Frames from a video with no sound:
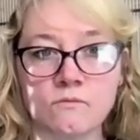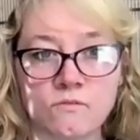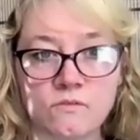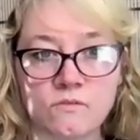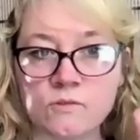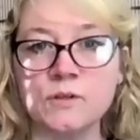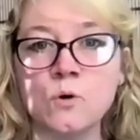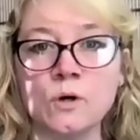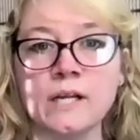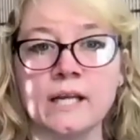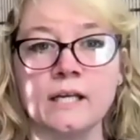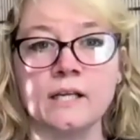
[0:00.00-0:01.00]
the
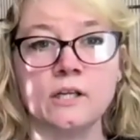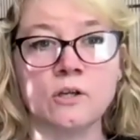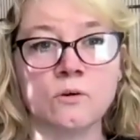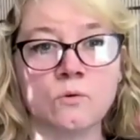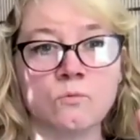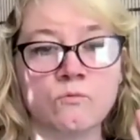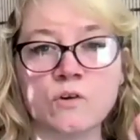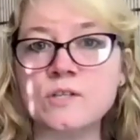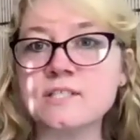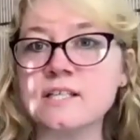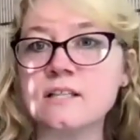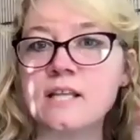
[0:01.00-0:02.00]
recording, you know,
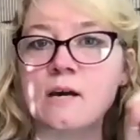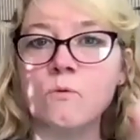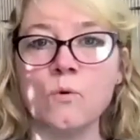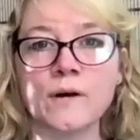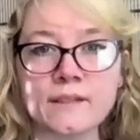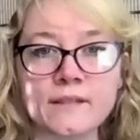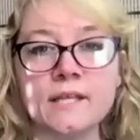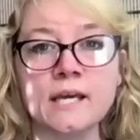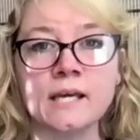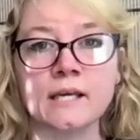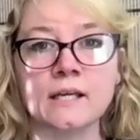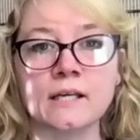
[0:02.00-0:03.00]
focusing on that one
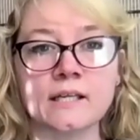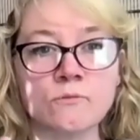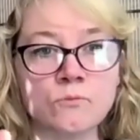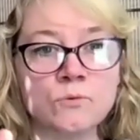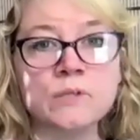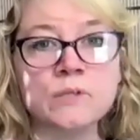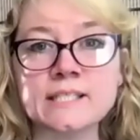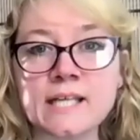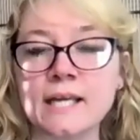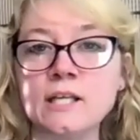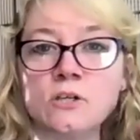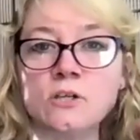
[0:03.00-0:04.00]
thing can really
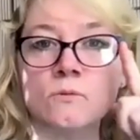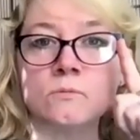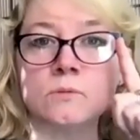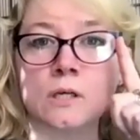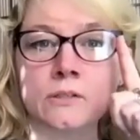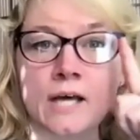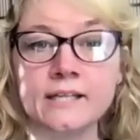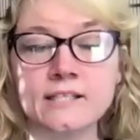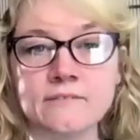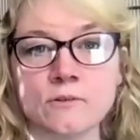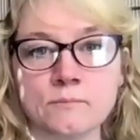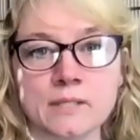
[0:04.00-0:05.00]
take you a lot of
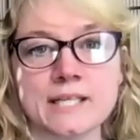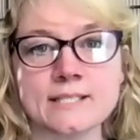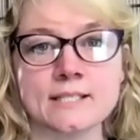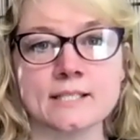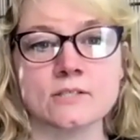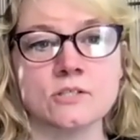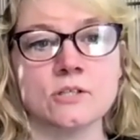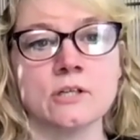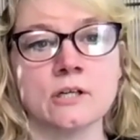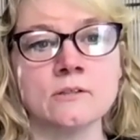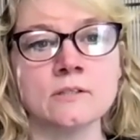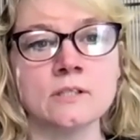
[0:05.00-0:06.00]
different places, you
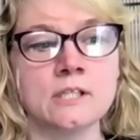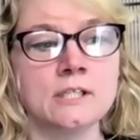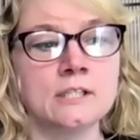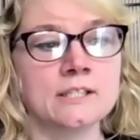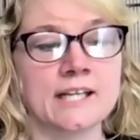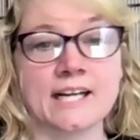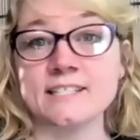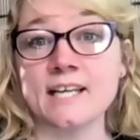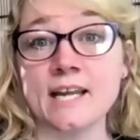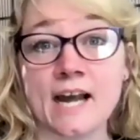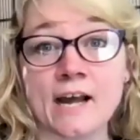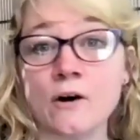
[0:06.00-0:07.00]
know? Like I
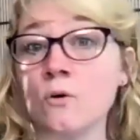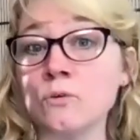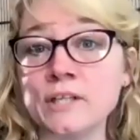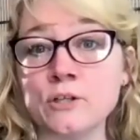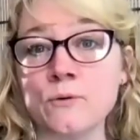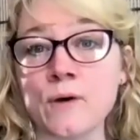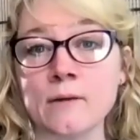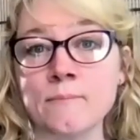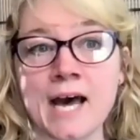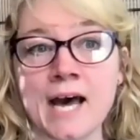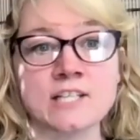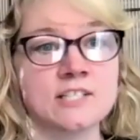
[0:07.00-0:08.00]
said, I only knew how to
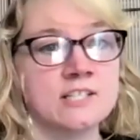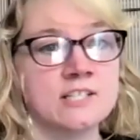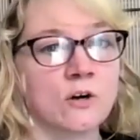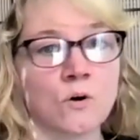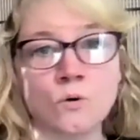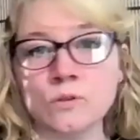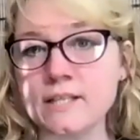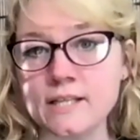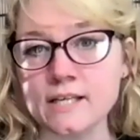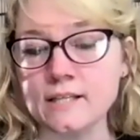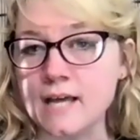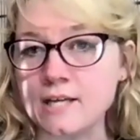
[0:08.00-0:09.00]
patch. That's the only
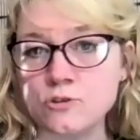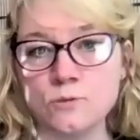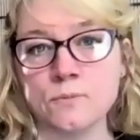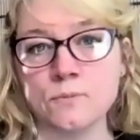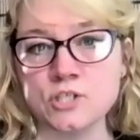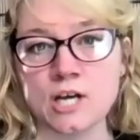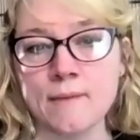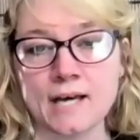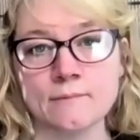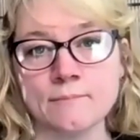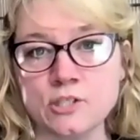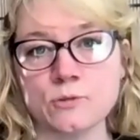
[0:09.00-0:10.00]
thing that Drupal shop
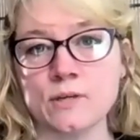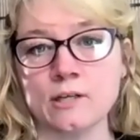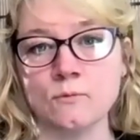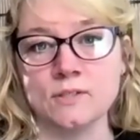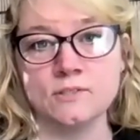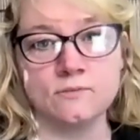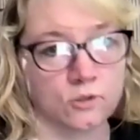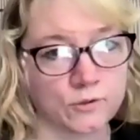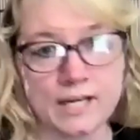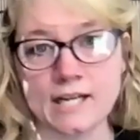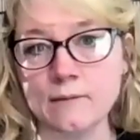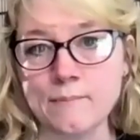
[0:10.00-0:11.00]
had me doing was
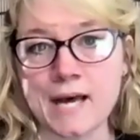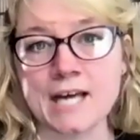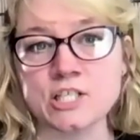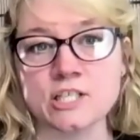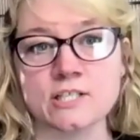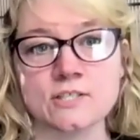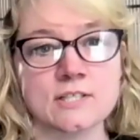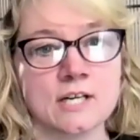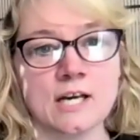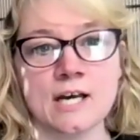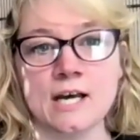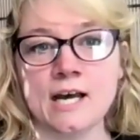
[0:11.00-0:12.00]
creating patches.
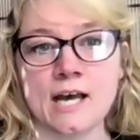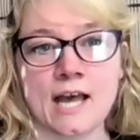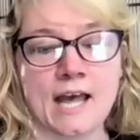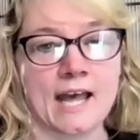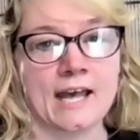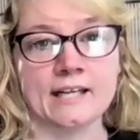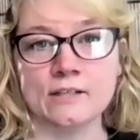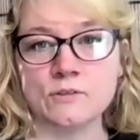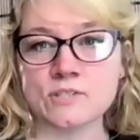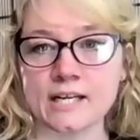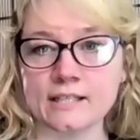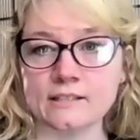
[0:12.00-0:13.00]
And it
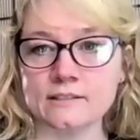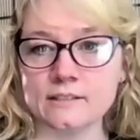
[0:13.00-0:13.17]
was like,